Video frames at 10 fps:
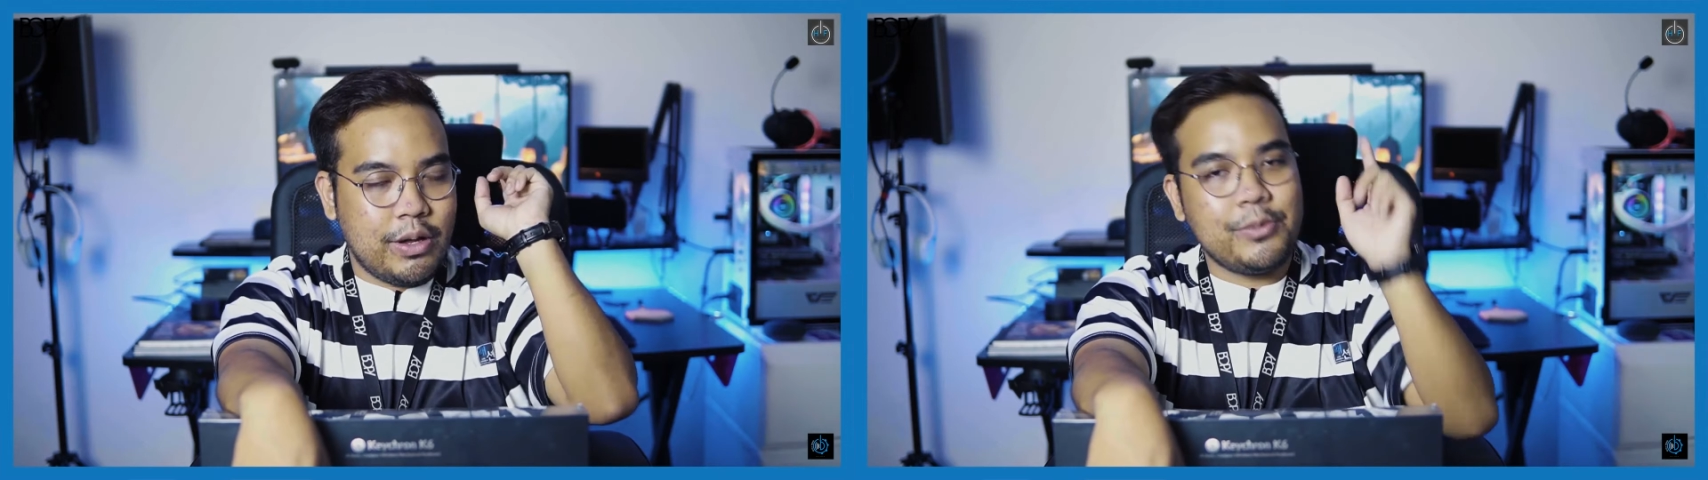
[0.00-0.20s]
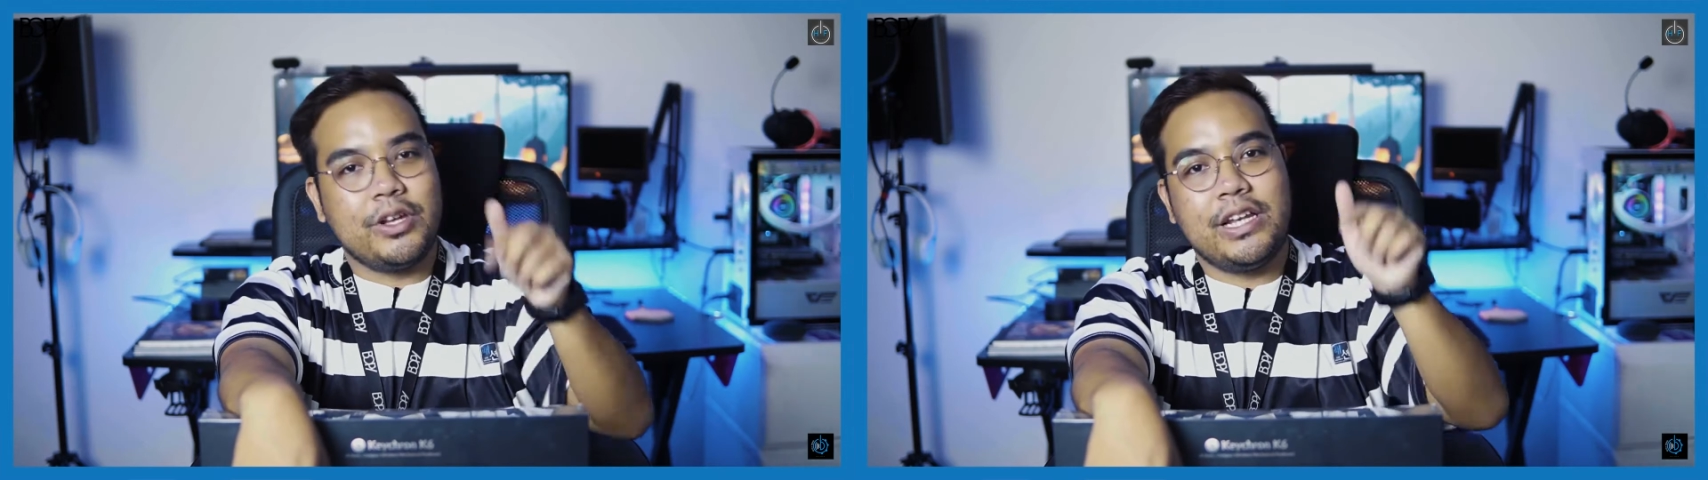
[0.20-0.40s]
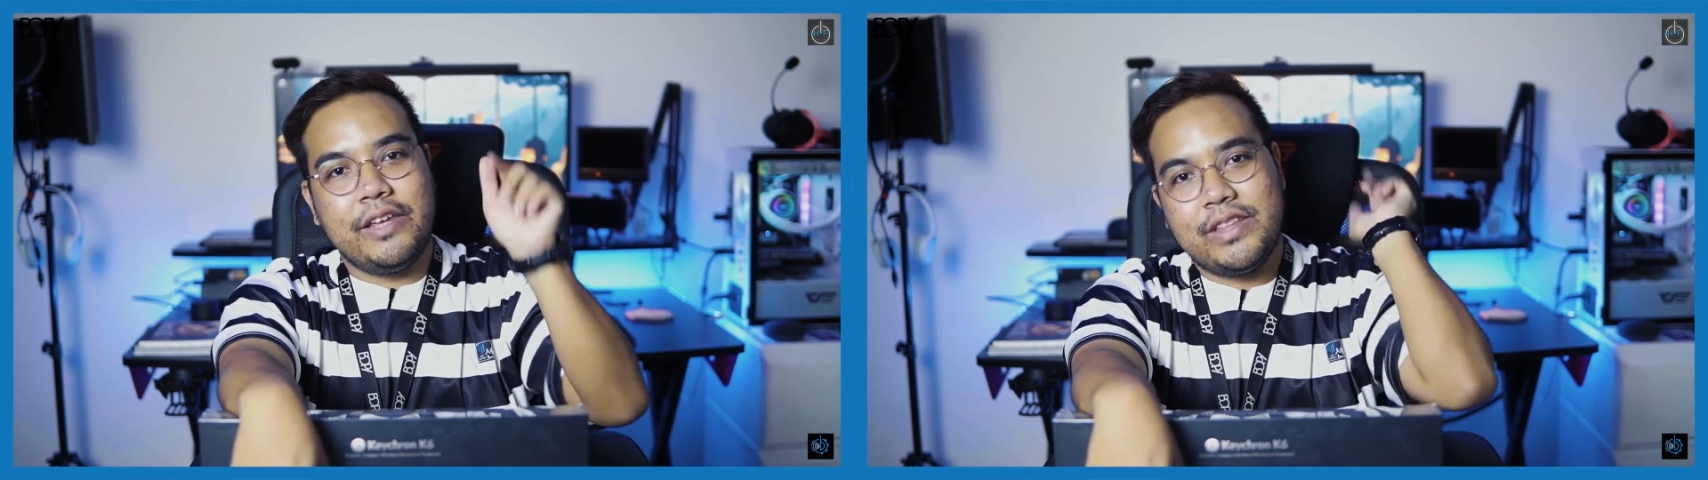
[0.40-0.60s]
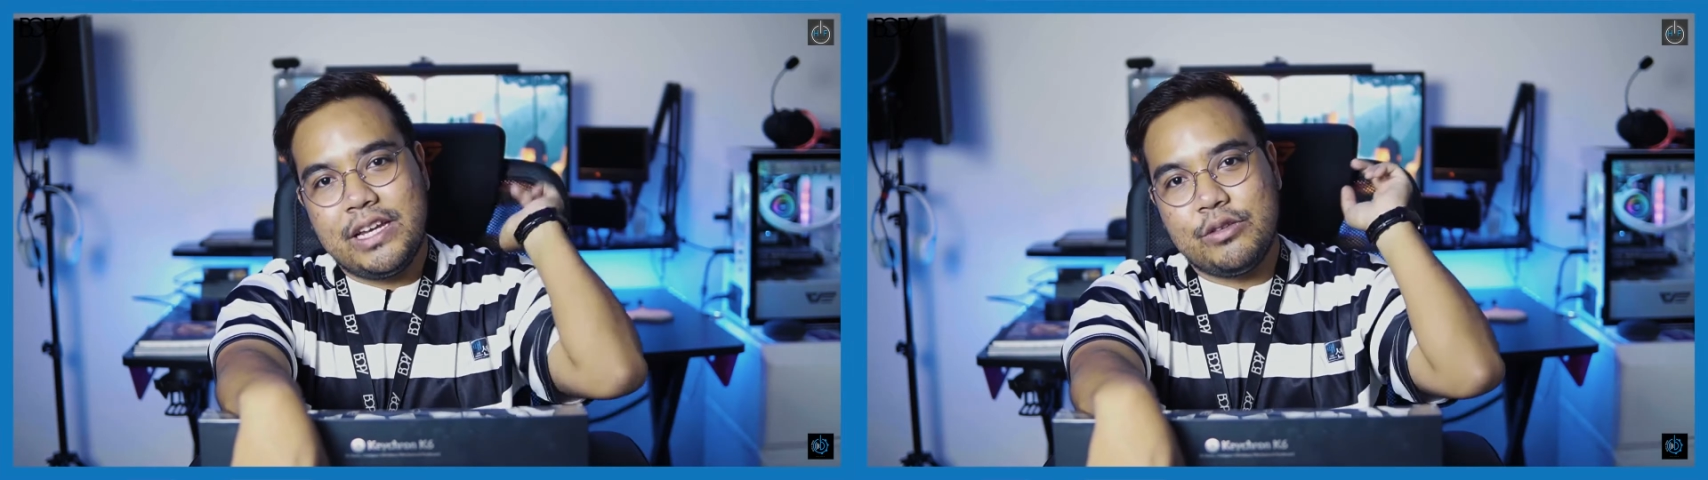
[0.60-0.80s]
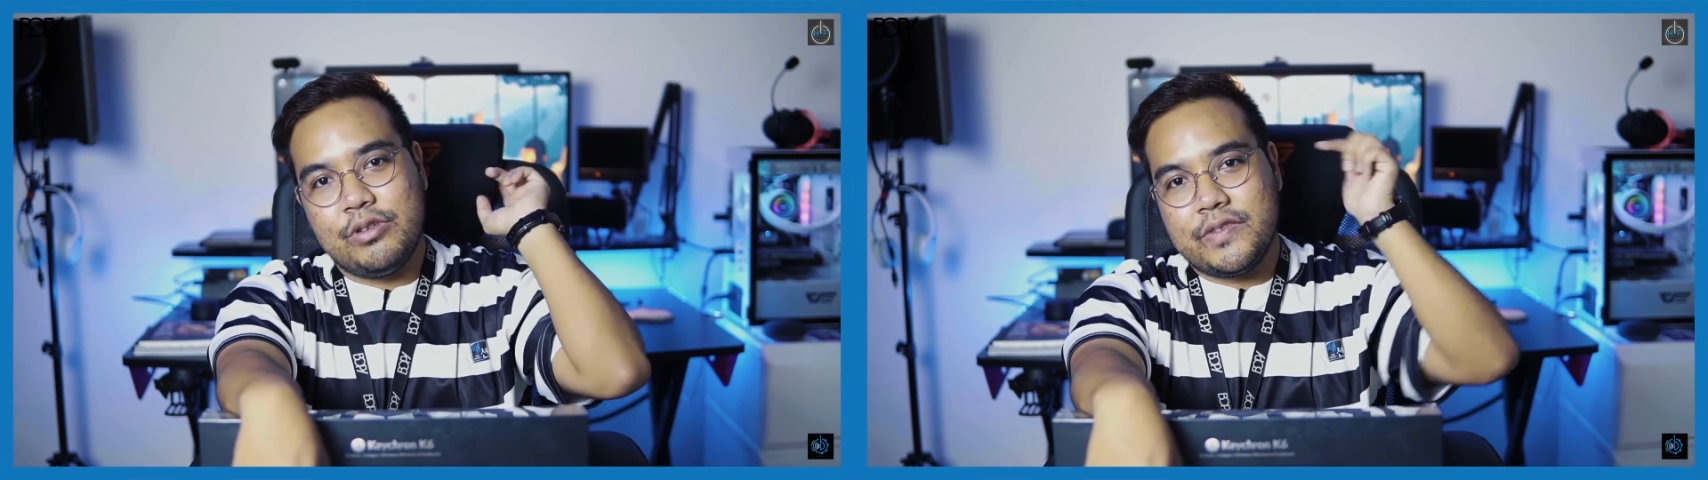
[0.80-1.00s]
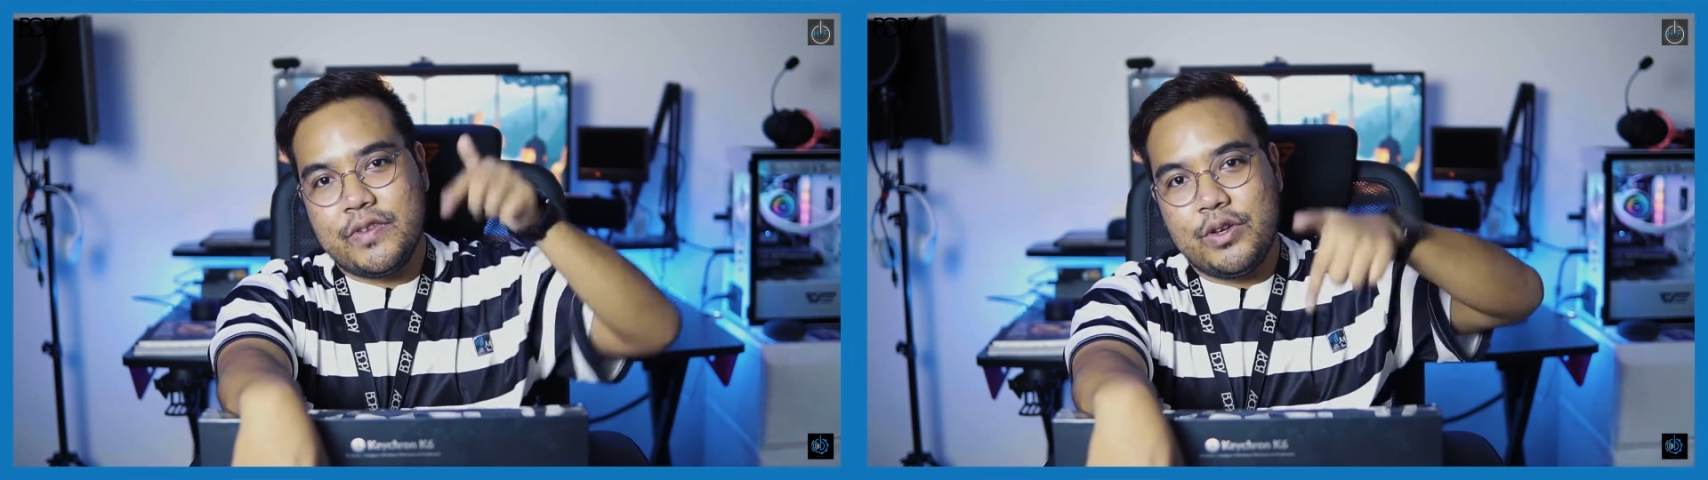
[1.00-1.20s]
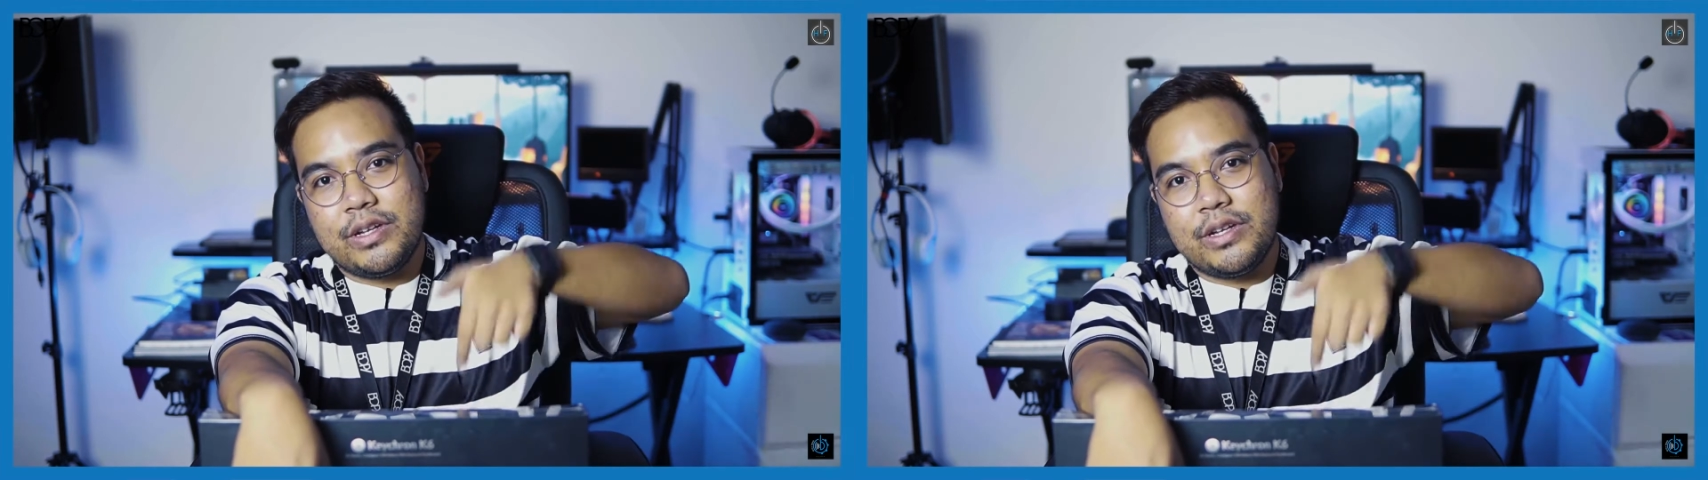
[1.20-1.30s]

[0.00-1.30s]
I'm gonna leave the link to this video in